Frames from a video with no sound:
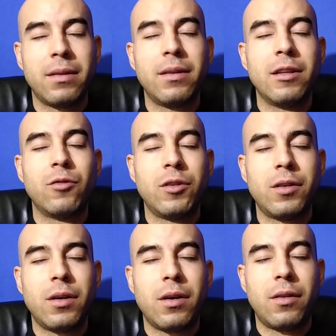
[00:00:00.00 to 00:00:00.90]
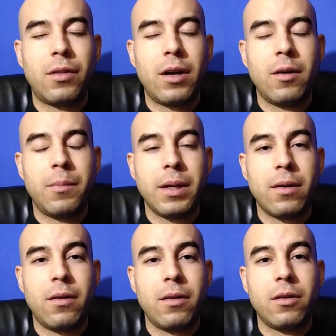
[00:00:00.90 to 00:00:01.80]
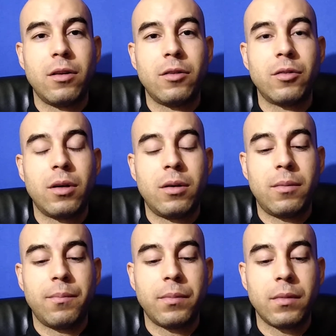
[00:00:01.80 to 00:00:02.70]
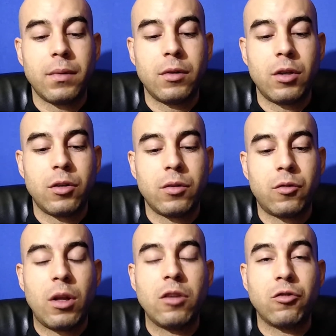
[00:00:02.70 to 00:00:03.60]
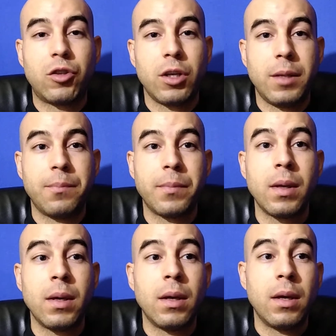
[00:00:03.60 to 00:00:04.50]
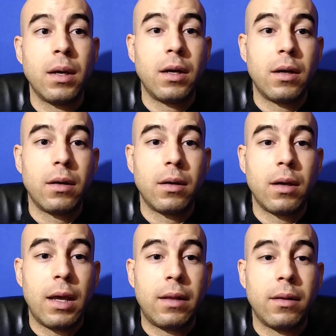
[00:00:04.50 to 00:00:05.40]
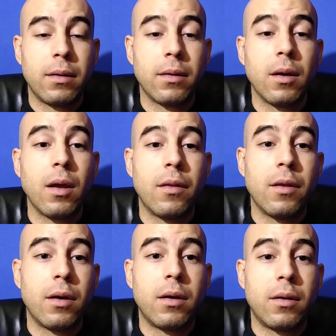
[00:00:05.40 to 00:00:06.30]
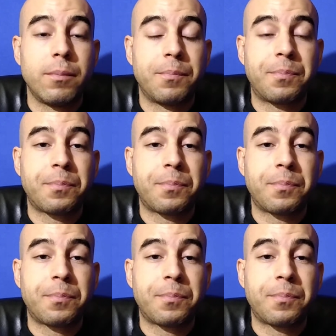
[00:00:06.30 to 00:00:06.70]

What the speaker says: this was a therapy called a swallow study, and the